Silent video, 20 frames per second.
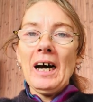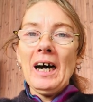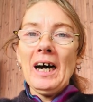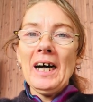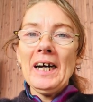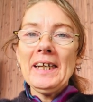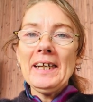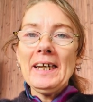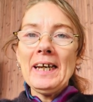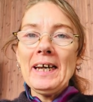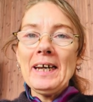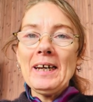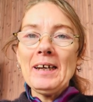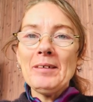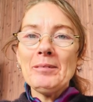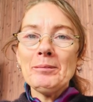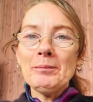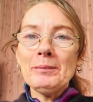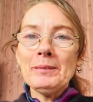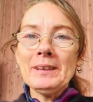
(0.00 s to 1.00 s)
I
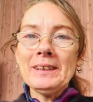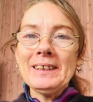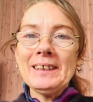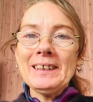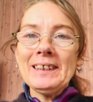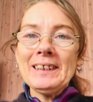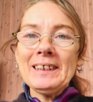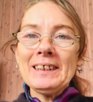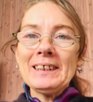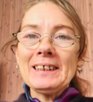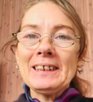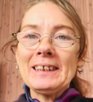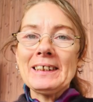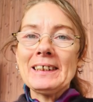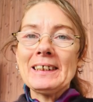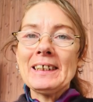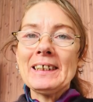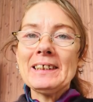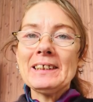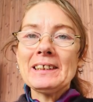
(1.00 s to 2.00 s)
am
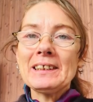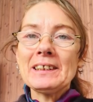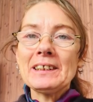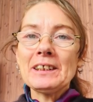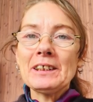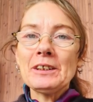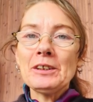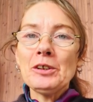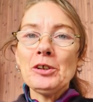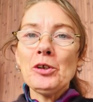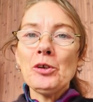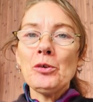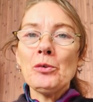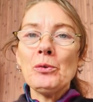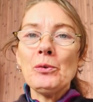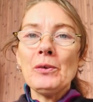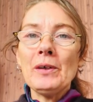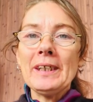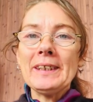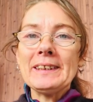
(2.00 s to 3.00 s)
getting
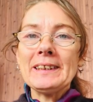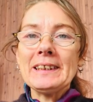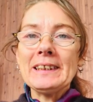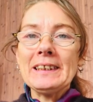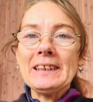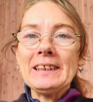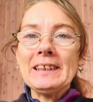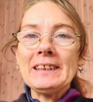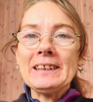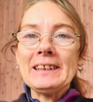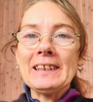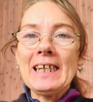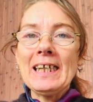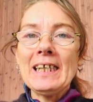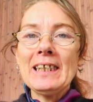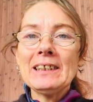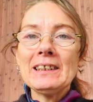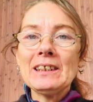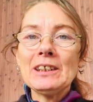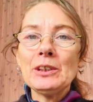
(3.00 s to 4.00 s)
ready. And
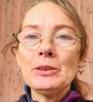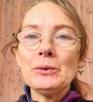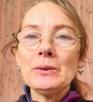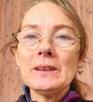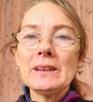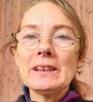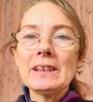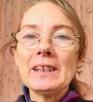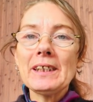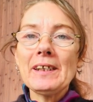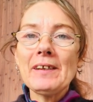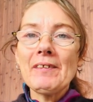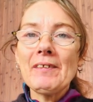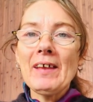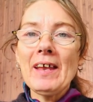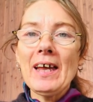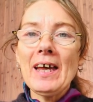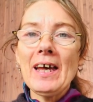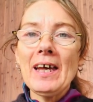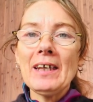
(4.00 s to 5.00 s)
as you say
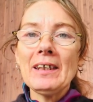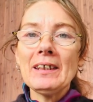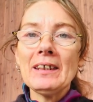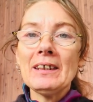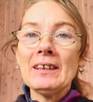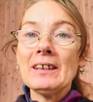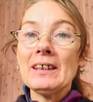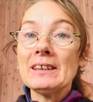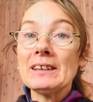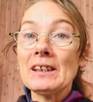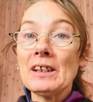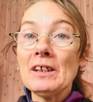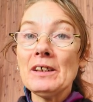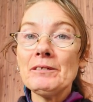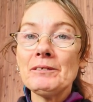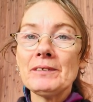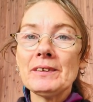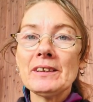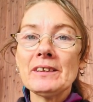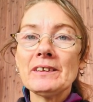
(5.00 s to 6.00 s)
that, as
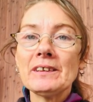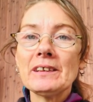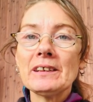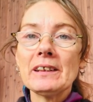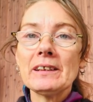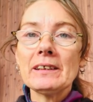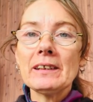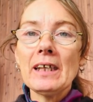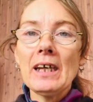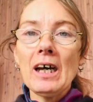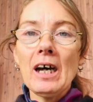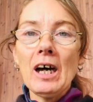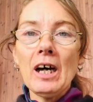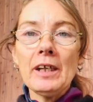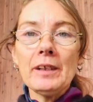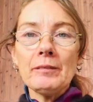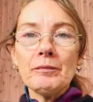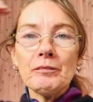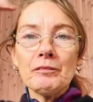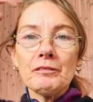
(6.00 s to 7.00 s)
I've just said that,
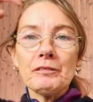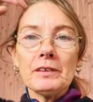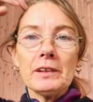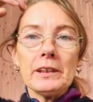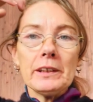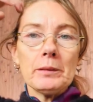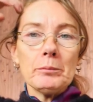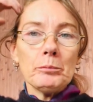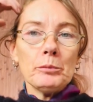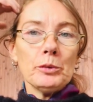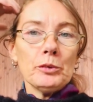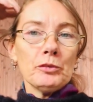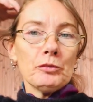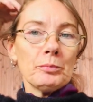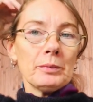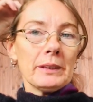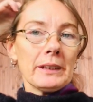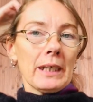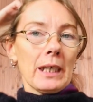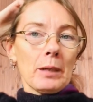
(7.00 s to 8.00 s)
I am feeling
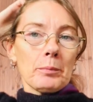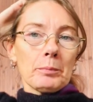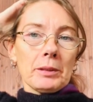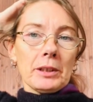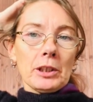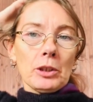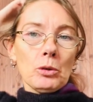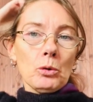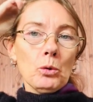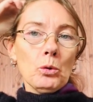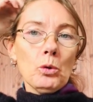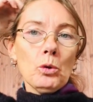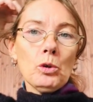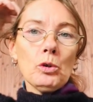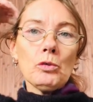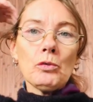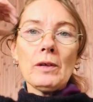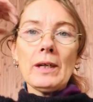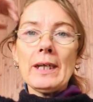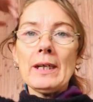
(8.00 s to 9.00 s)
movement happening all
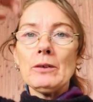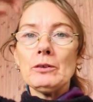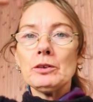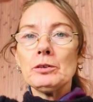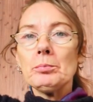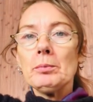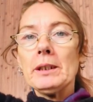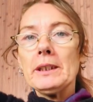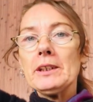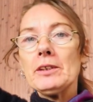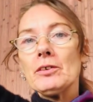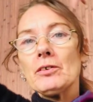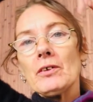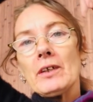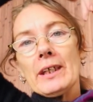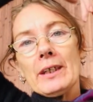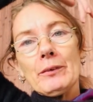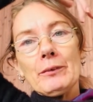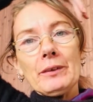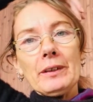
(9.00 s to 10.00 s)
around my
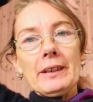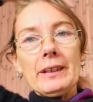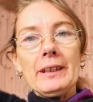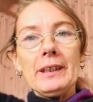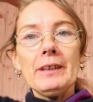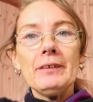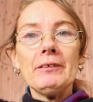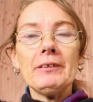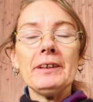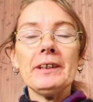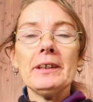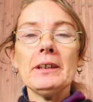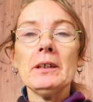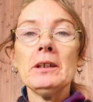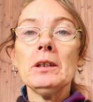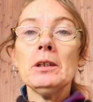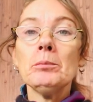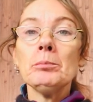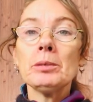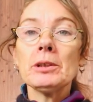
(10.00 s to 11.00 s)
crown area.
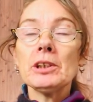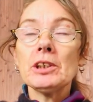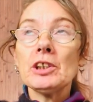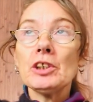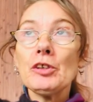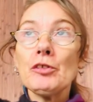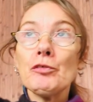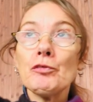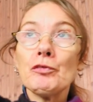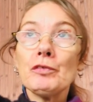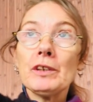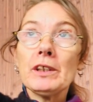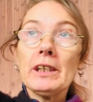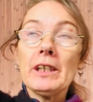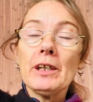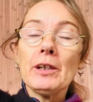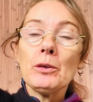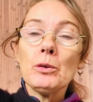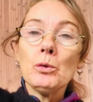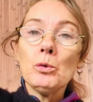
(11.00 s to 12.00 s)
Because don't
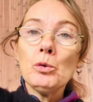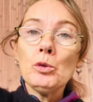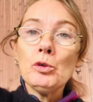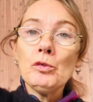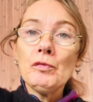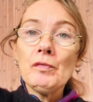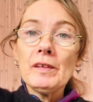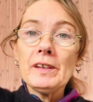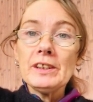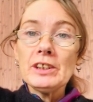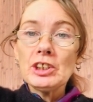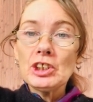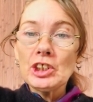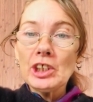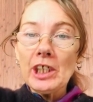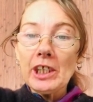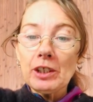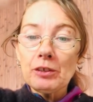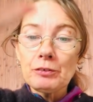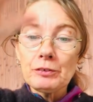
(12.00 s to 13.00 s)
forget, all of these
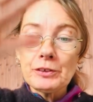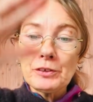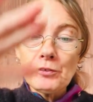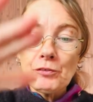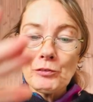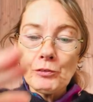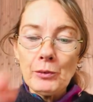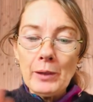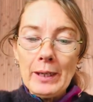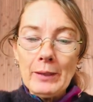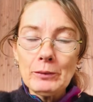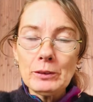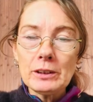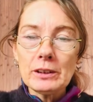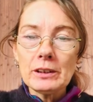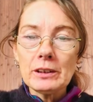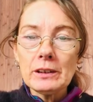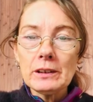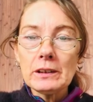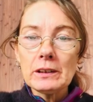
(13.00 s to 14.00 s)
chakras
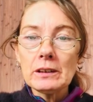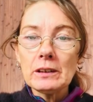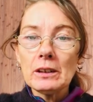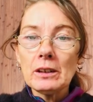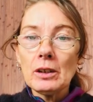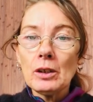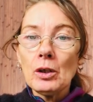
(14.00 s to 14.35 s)
throughout us